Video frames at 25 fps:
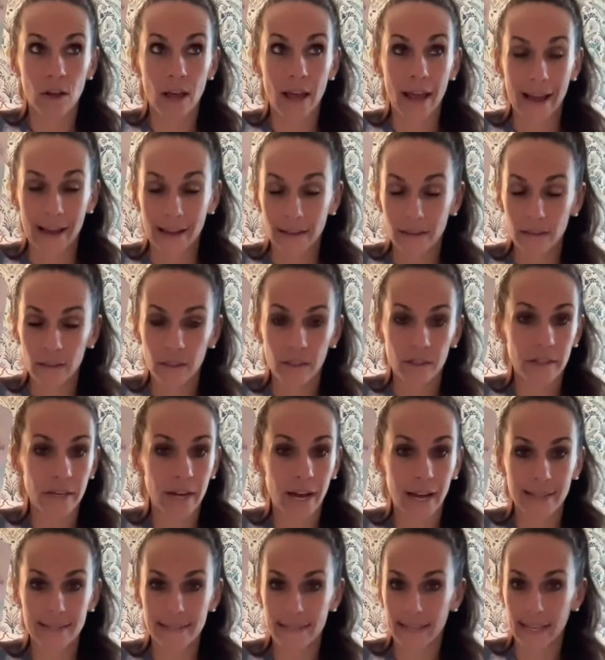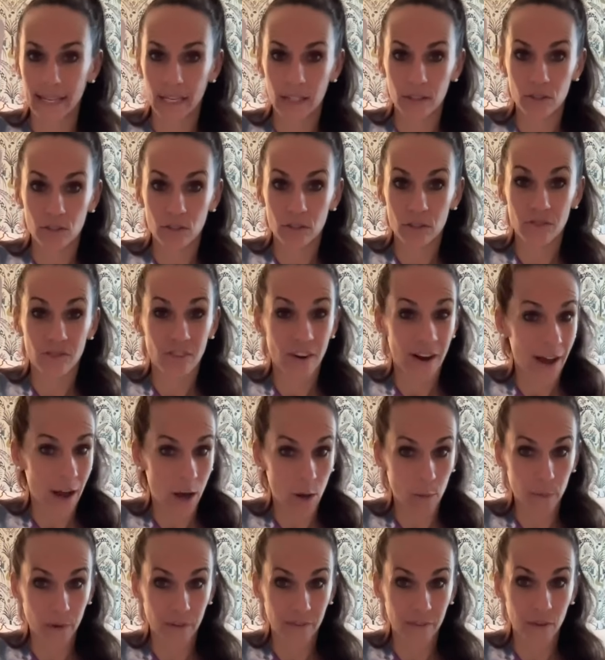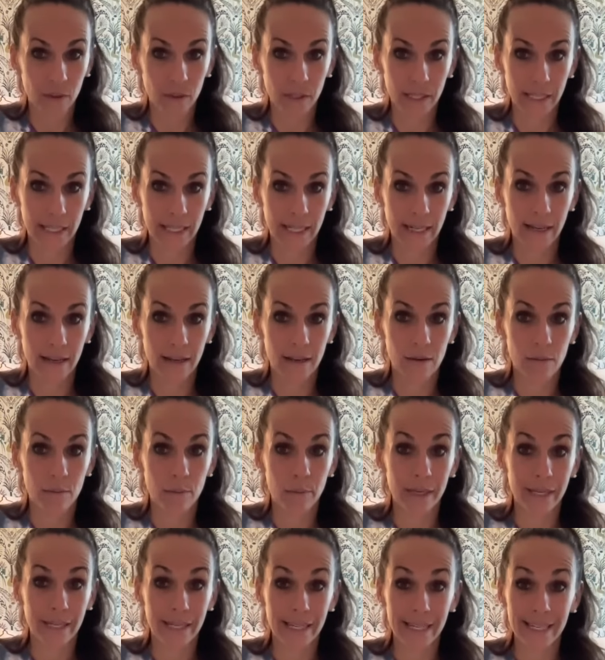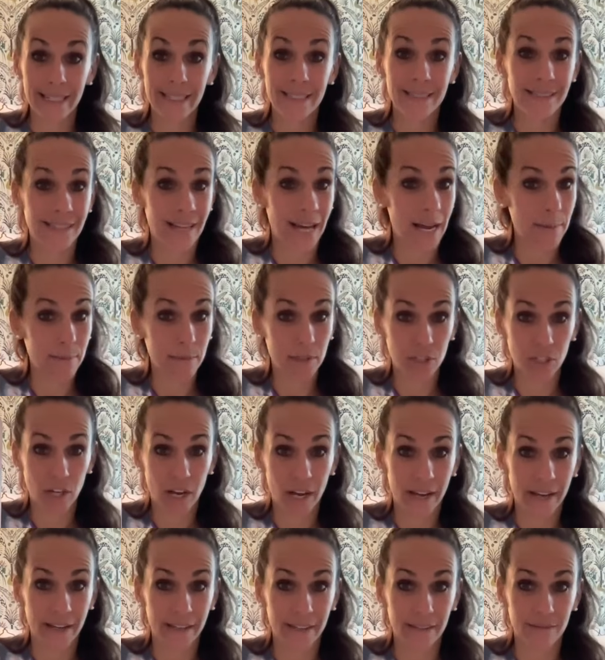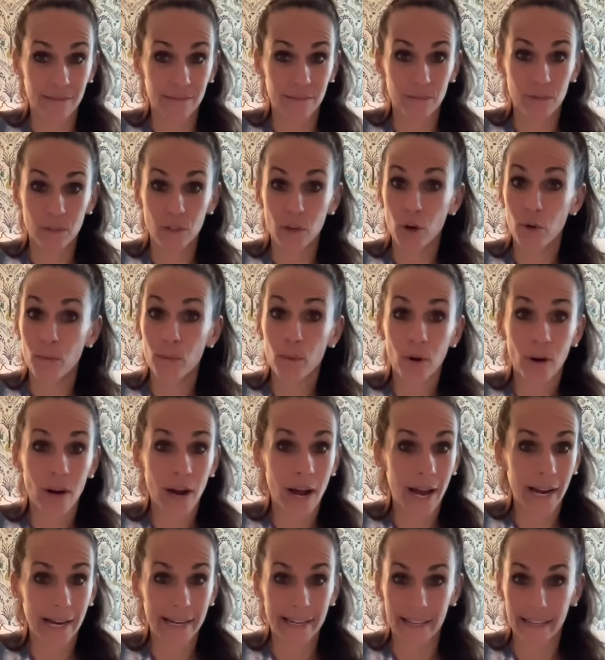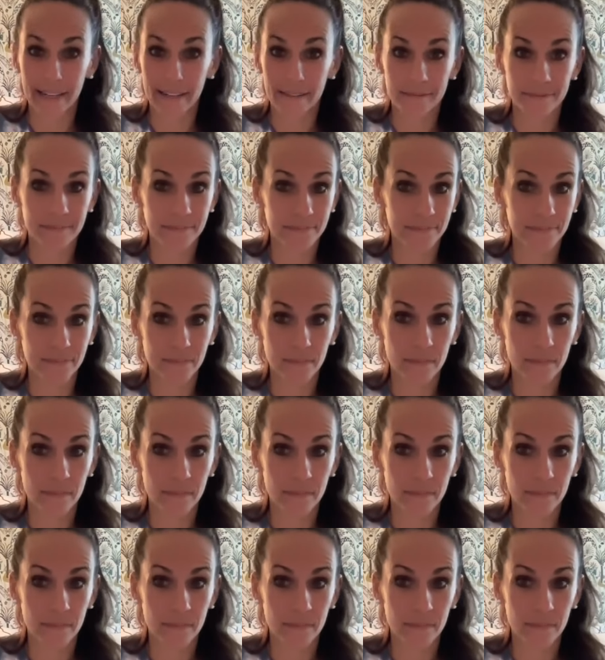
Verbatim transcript: ask your guides and angels for help if you need it, but it is time to shine. No more hiding.